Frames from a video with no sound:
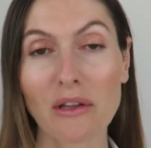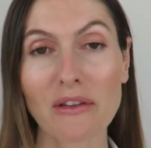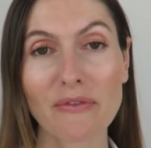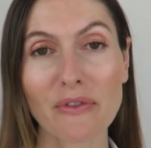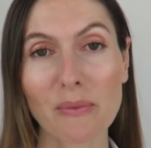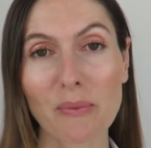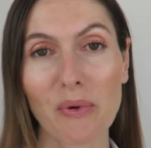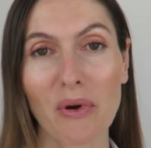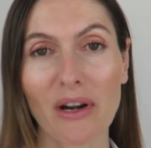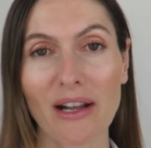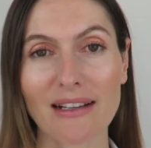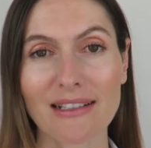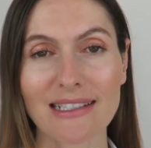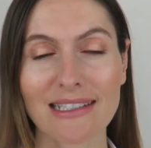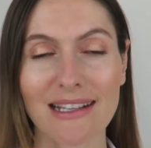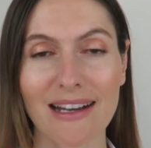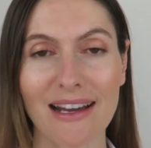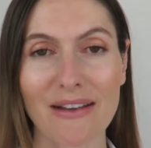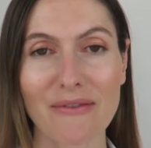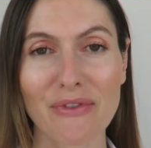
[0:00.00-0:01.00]
All of the products
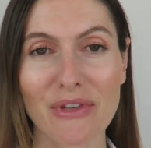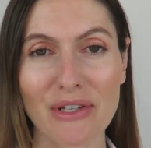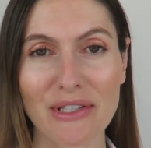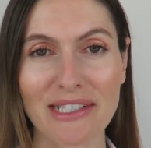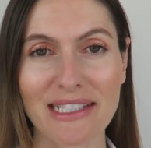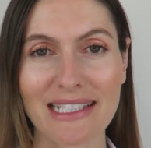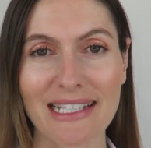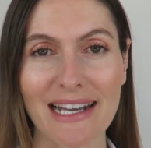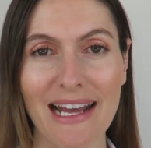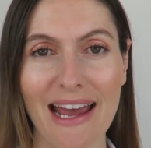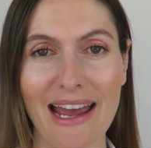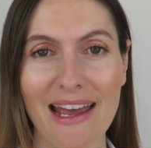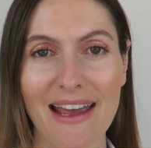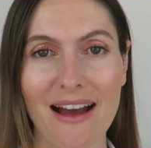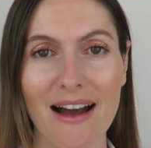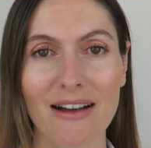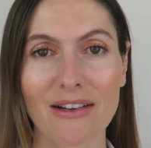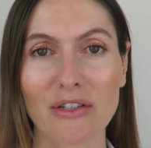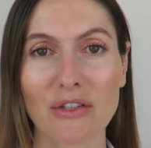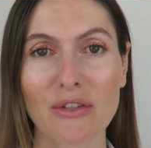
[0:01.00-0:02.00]
that I've used
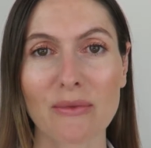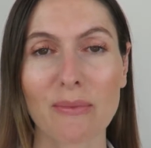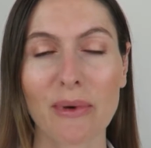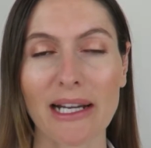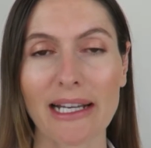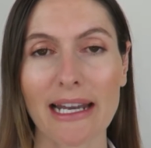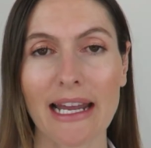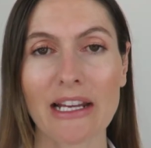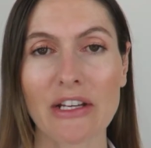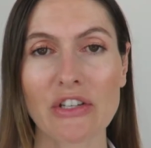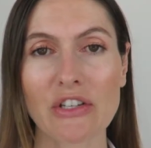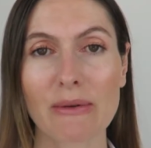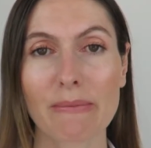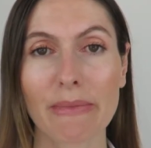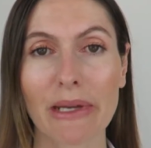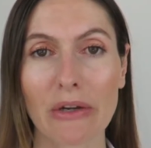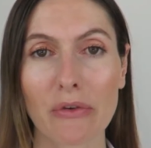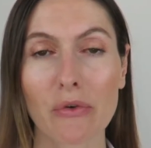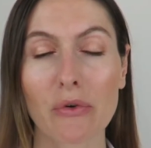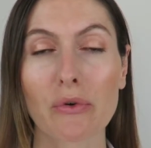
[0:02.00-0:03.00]
today are Nude by Nature
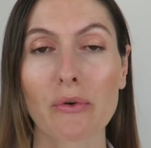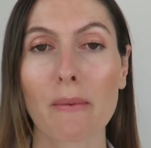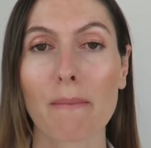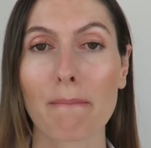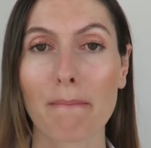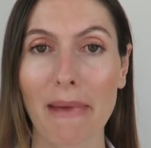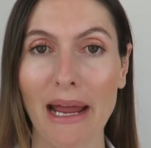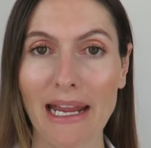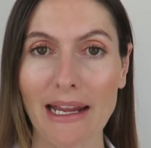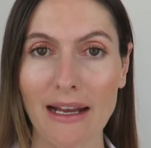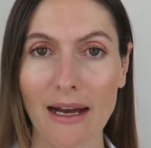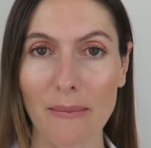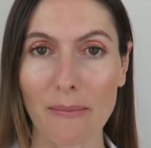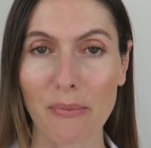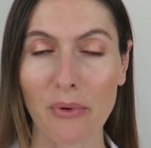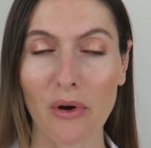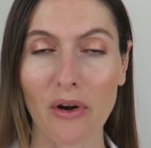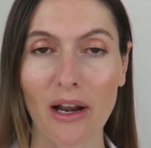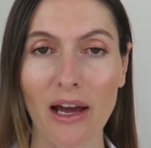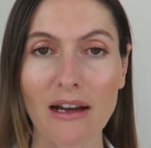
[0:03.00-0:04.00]
mineral
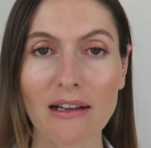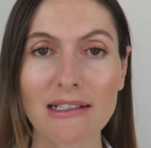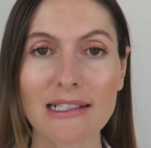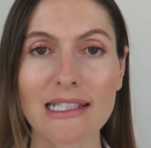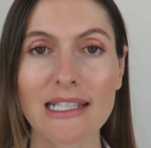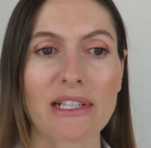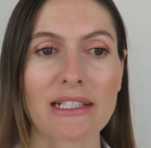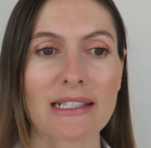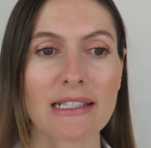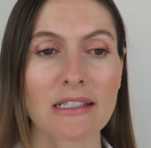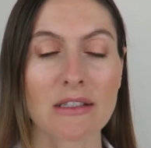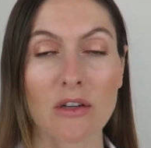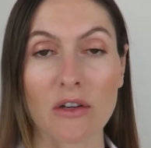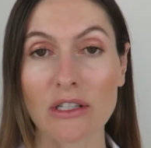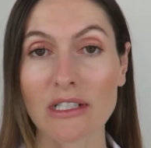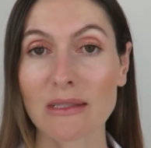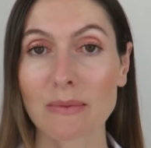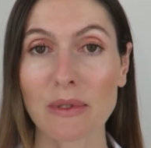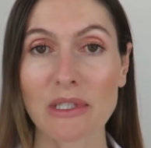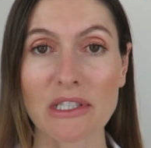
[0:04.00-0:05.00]
makeup products. This is
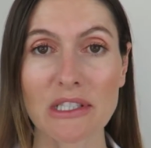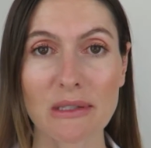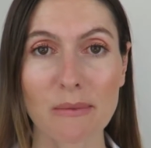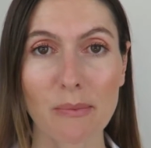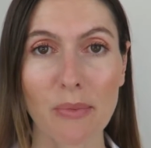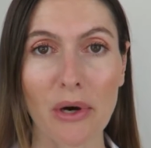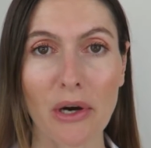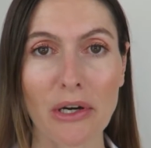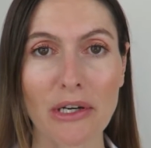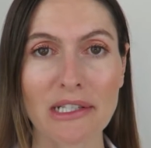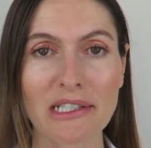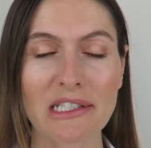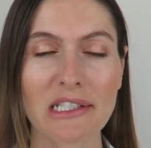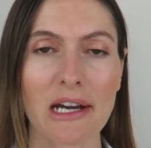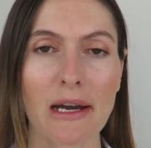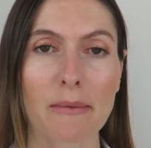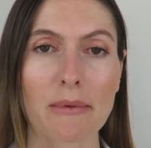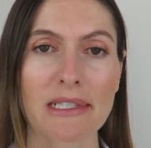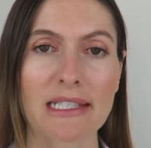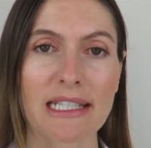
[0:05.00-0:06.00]
not a sponsored post.
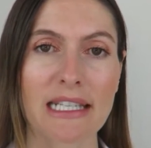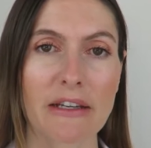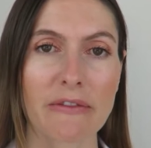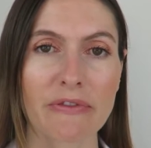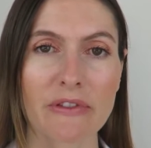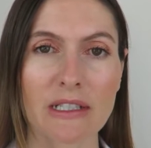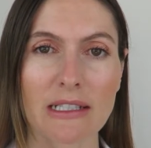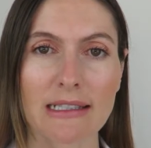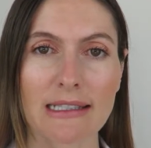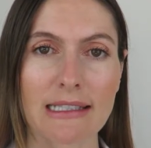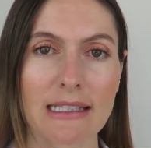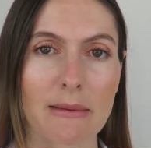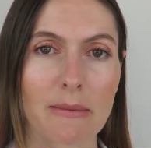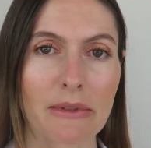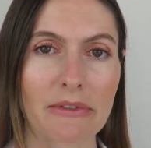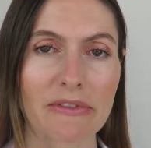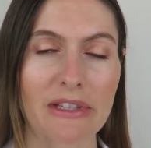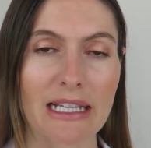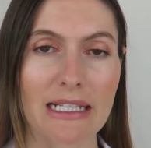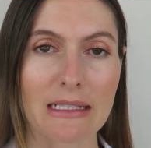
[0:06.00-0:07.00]
I was gifted some
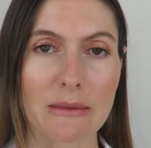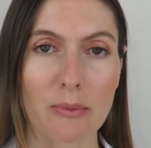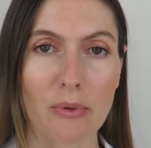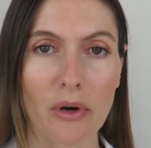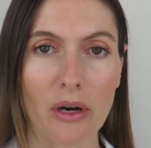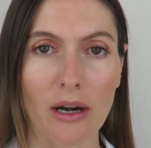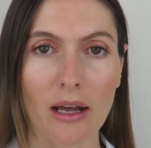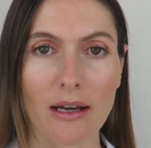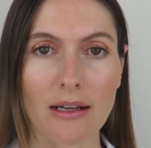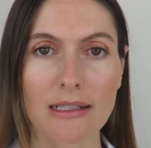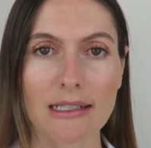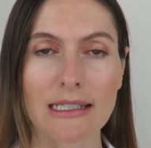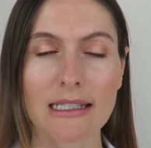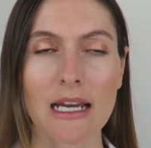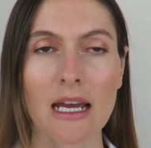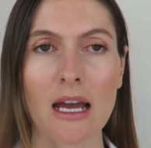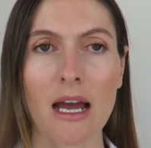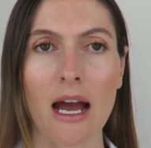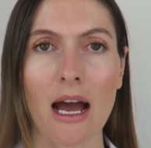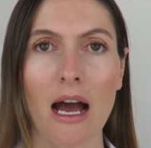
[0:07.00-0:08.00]
of these products
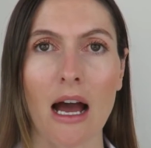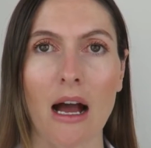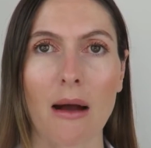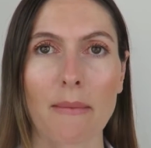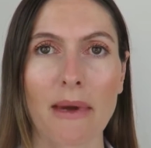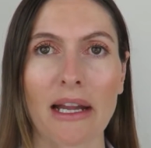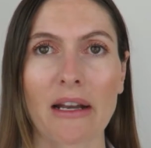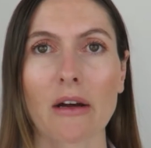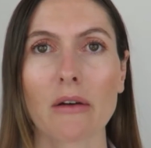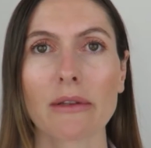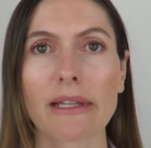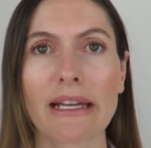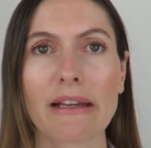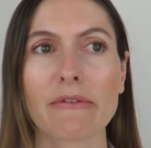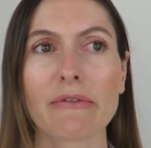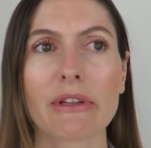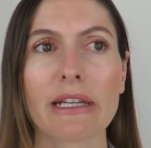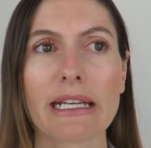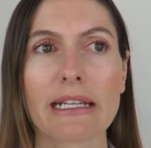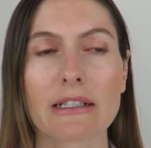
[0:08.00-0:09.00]
and I'll
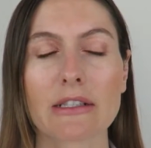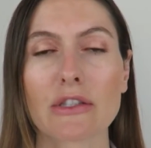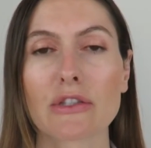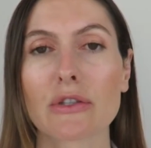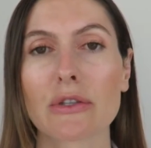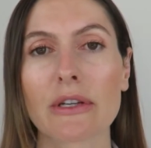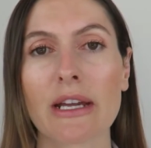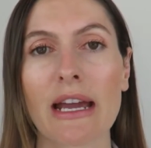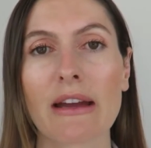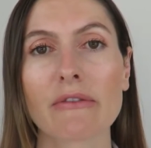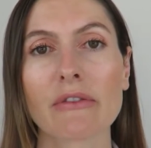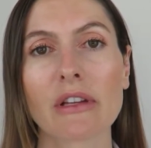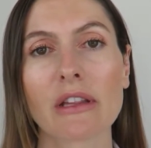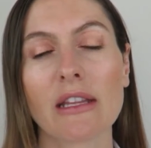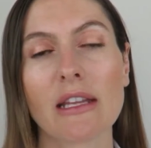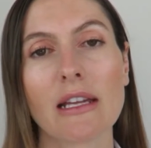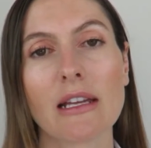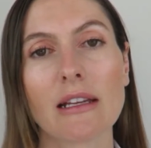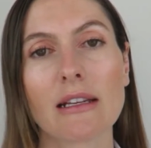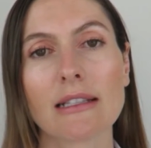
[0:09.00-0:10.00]
leave links to
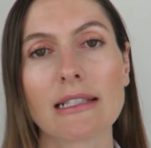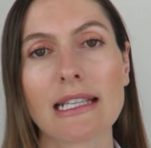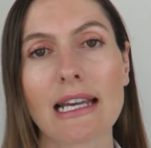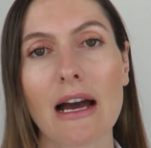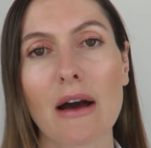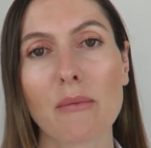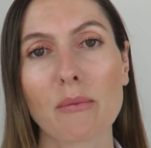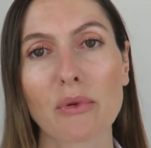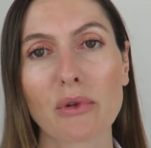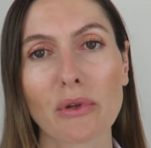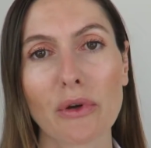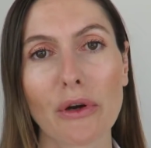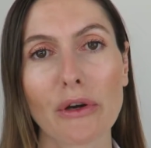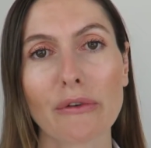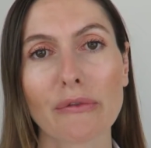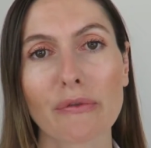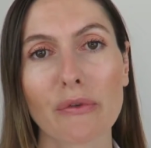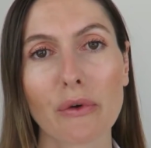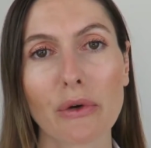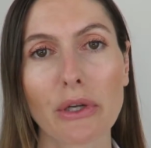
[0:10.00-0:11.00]
everything down
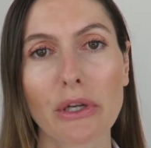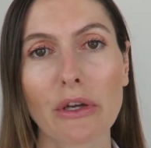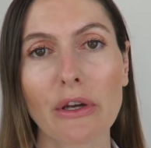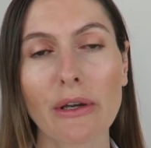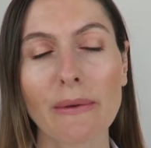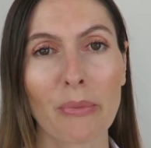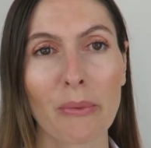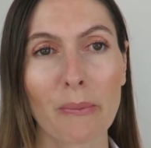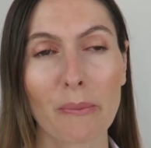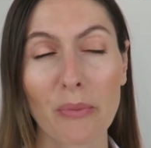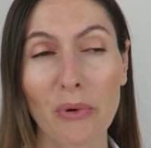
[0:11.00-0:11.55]
below for you.